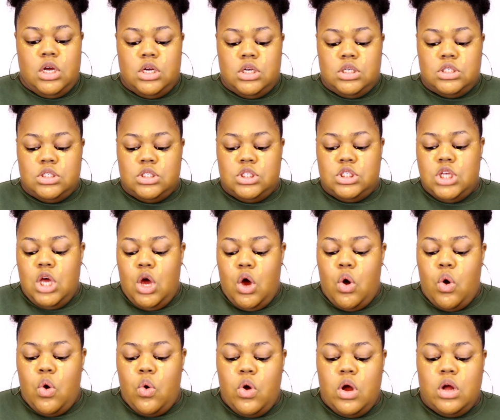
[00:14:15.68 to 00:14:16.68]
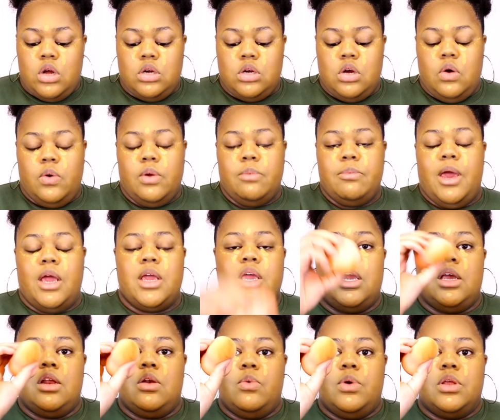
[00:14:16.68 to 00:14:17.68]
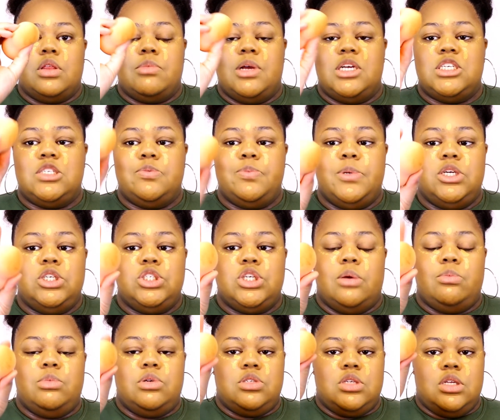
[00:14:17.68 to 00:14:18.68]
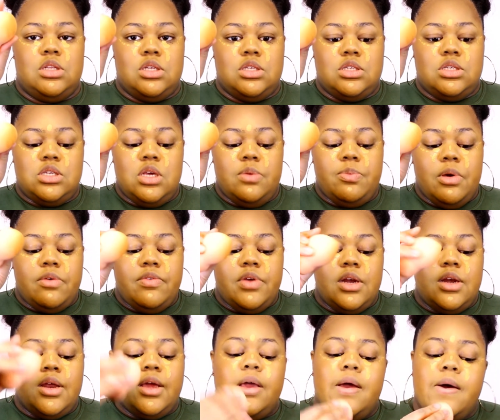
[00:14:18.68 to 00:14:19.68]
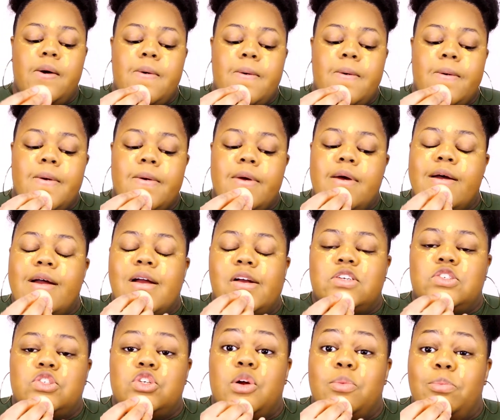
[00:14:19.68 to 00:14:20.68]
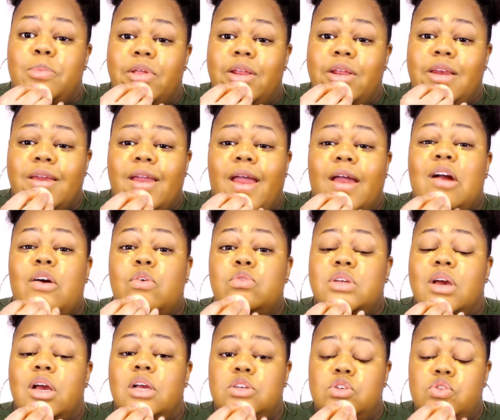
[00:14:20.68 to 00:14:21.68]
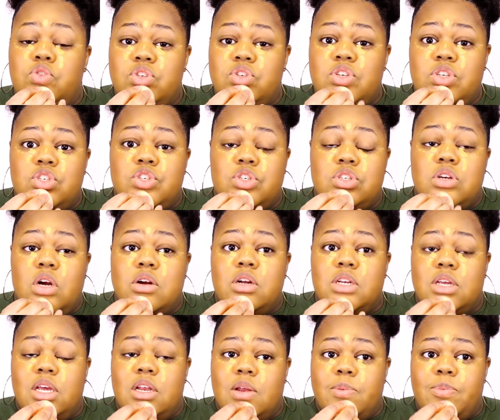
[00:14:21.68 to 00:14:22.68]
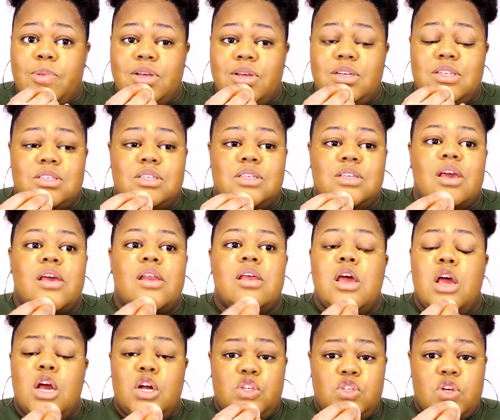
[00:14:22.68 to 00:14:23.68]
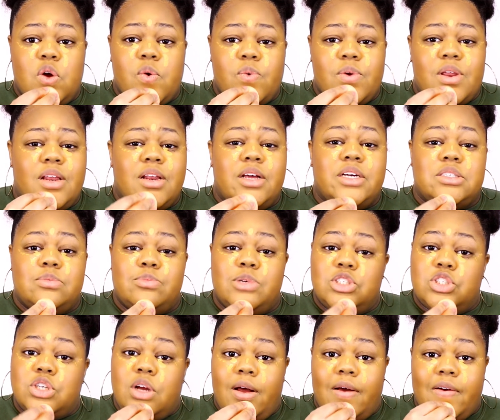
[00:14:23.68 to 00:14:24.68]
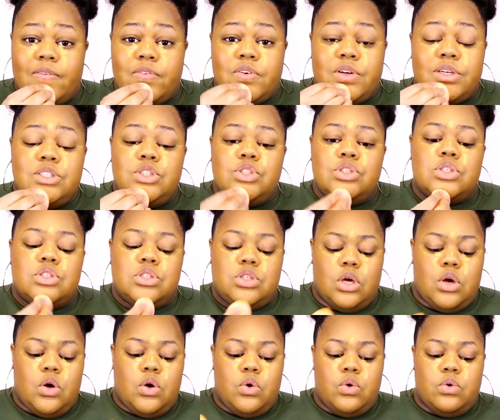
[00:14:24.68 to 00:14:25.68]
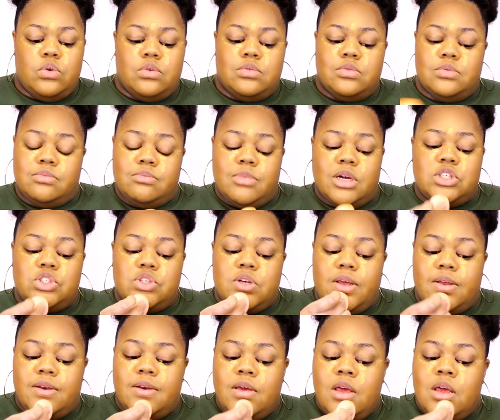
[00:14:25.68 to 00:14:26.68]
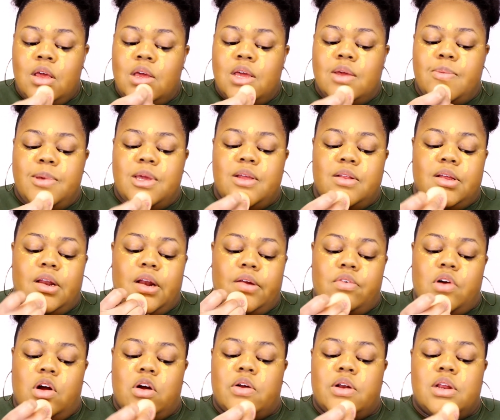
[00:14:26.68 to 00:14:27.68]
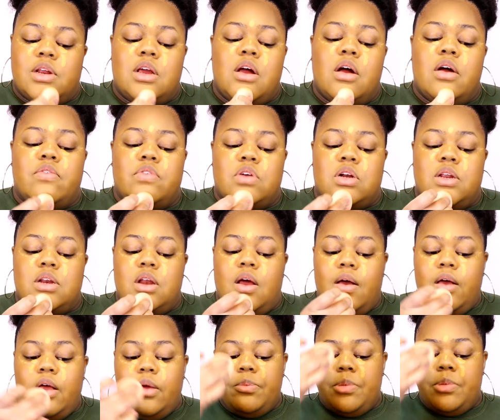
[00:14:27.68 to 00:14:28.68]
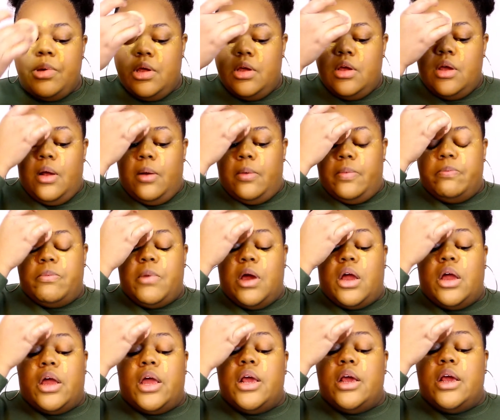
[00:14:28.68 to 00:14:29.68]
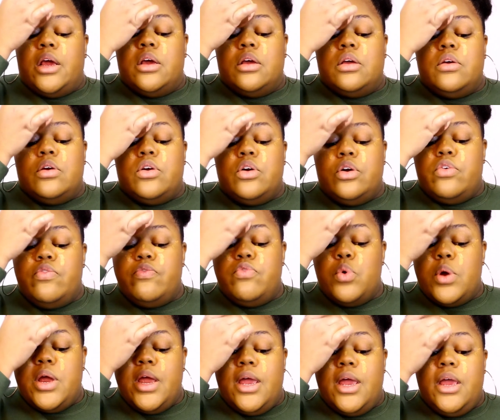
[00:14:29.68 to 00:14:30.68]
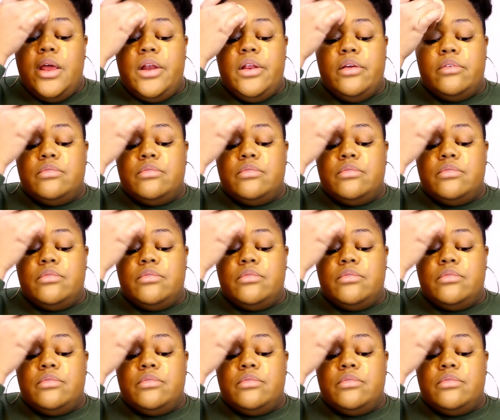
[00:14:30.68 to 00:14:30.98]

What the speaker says: So going back in with my sponge, I'm using the tip of it now. I start blending out. I usually start in the places that don't need as much coverage. So my chin, being that I've already covered it up. My forehead,